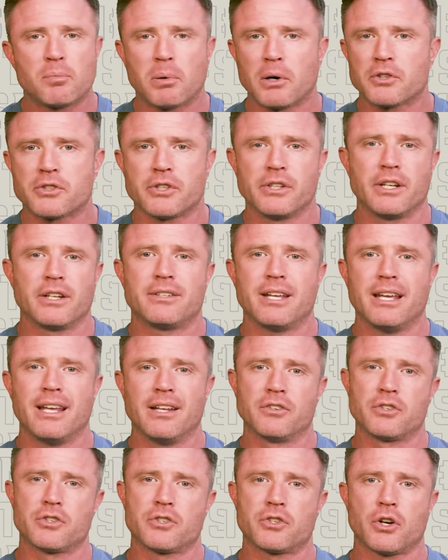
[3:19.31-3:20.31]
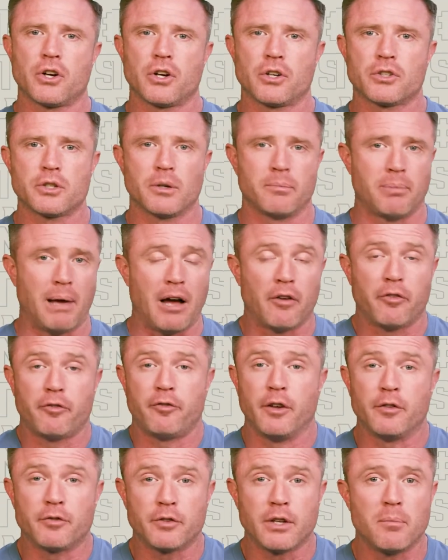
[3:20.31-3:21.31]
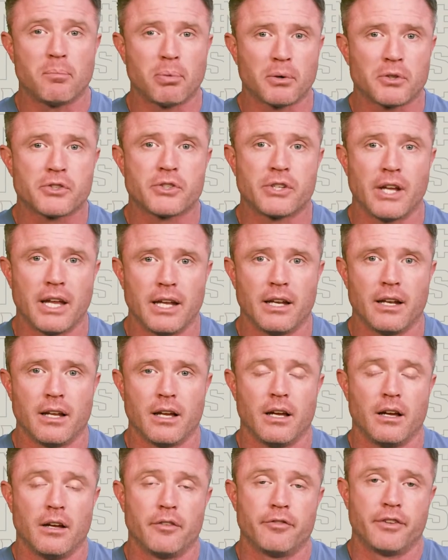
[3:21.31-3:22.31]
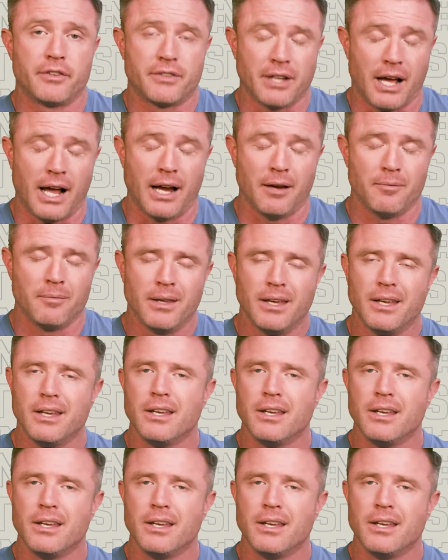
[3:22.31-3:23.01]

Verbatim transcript: person attends church about 50% of the time.